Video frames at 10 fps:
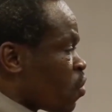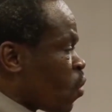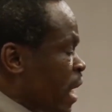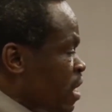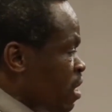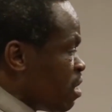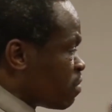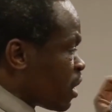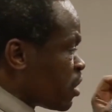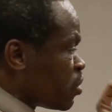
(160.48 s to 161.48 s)

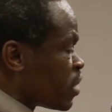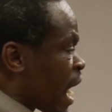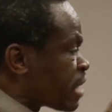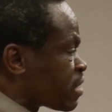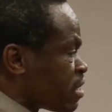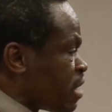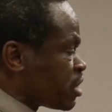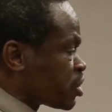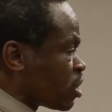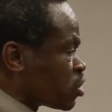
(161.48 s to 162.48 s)
when the United
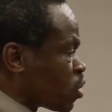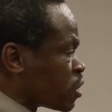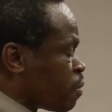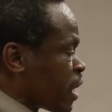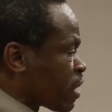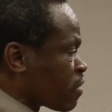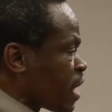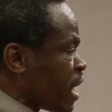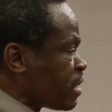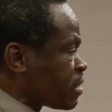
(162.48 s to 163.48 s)
Nations was being
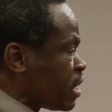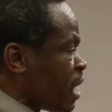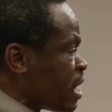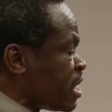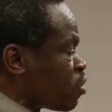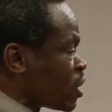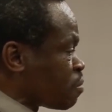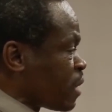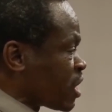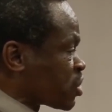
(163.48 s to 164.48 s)
created and it
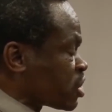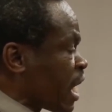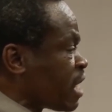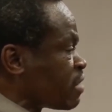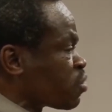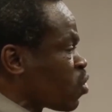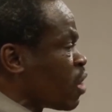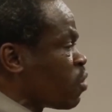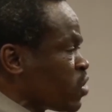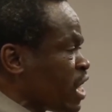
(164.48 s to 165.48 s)
was being said that,
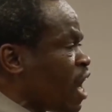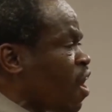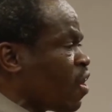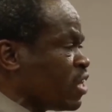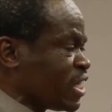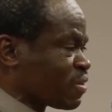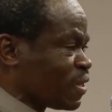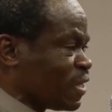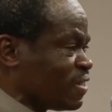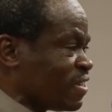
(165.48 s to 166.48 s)
well, we are all
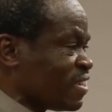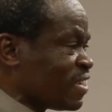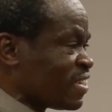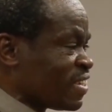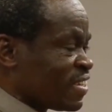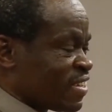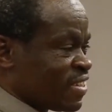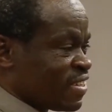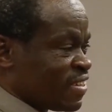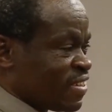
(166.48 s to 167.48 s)
equal,
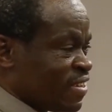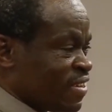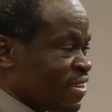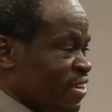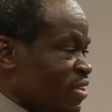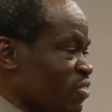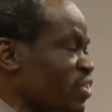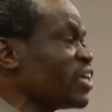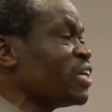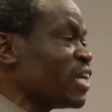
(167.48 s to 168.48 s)

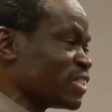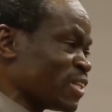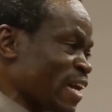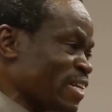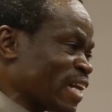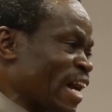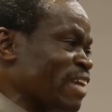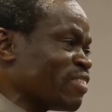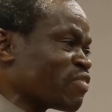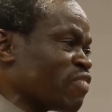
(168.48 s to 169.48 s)
3 years later,
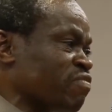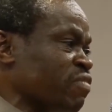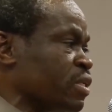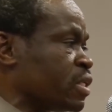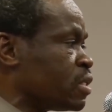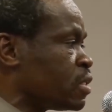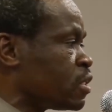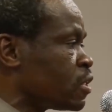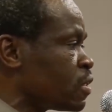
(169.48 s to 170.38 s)
Henry Fafoot